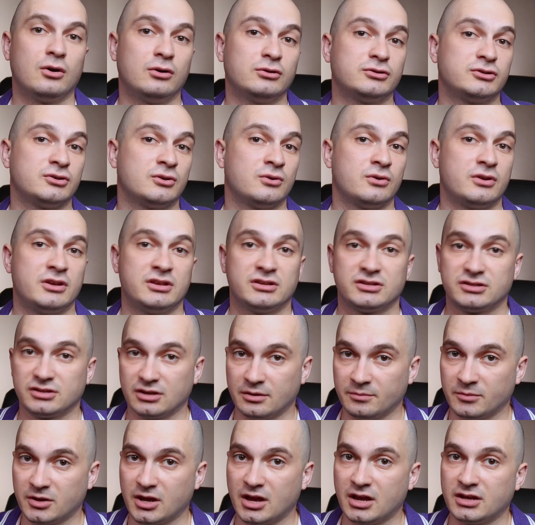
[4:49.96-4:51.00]
Also, in
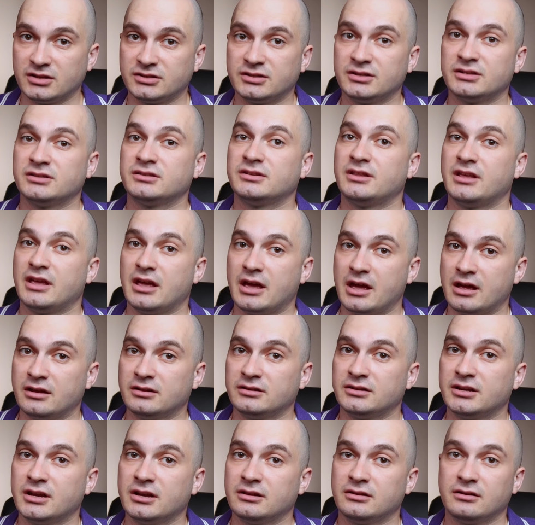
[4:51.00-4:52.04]
some cases, the end
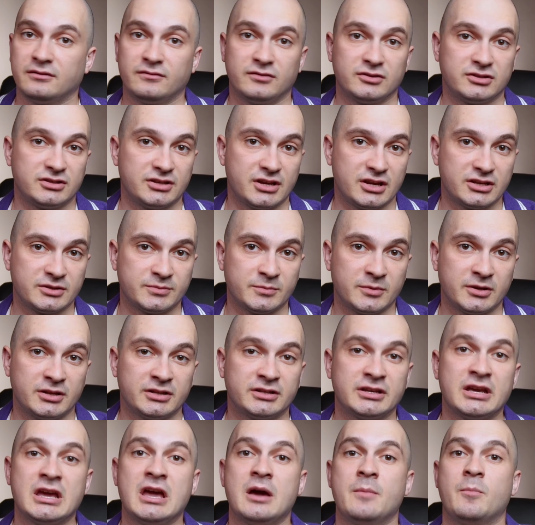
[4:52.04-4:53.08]
date of assessment
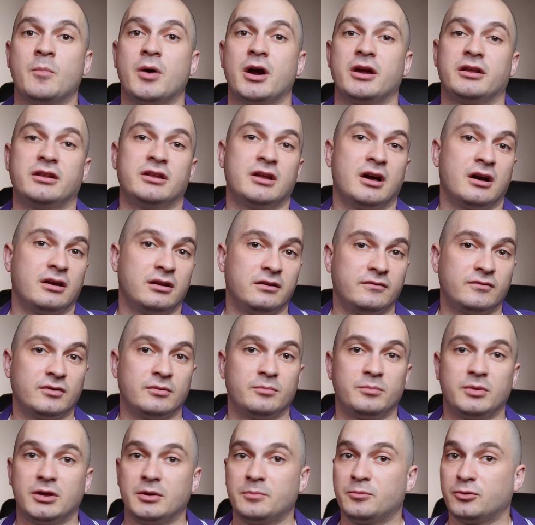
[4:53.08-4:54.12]
might not even
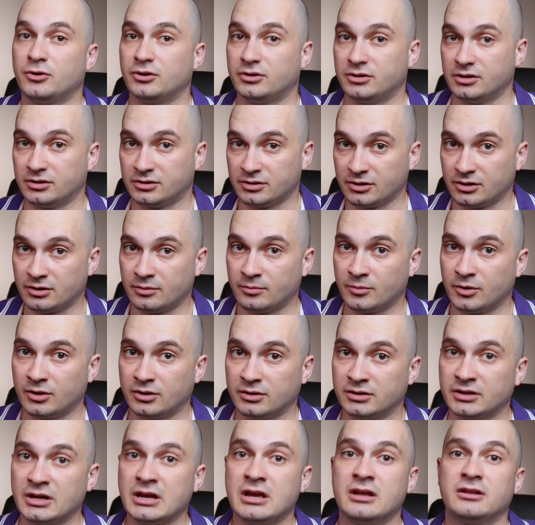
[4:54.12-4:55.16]
be
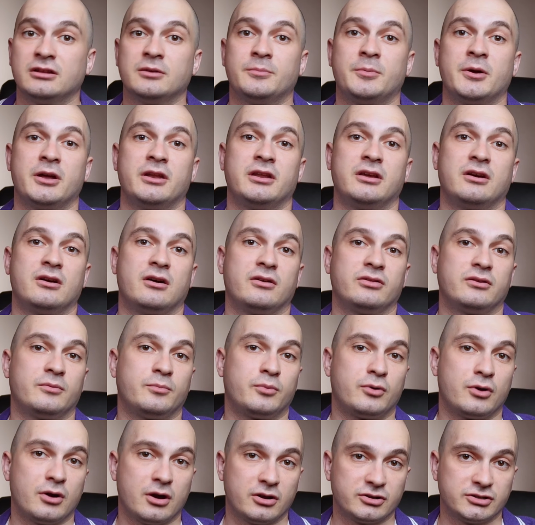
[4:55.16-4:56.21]
predetermined depending on the
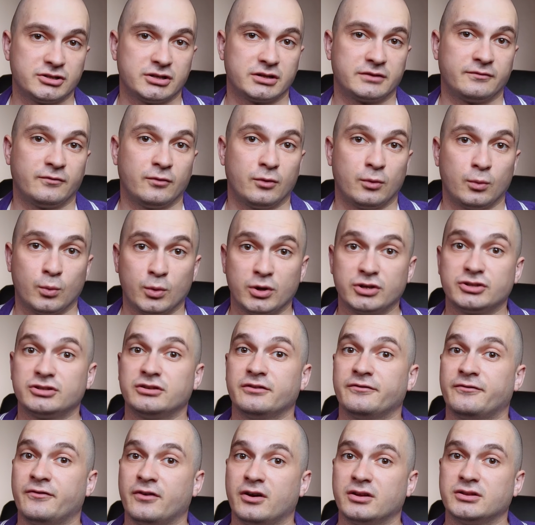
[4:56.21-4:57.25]
project for which the
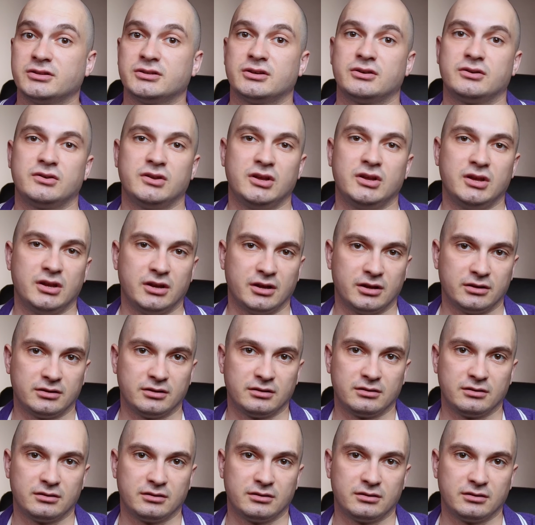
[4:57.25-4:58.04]
funds are needed.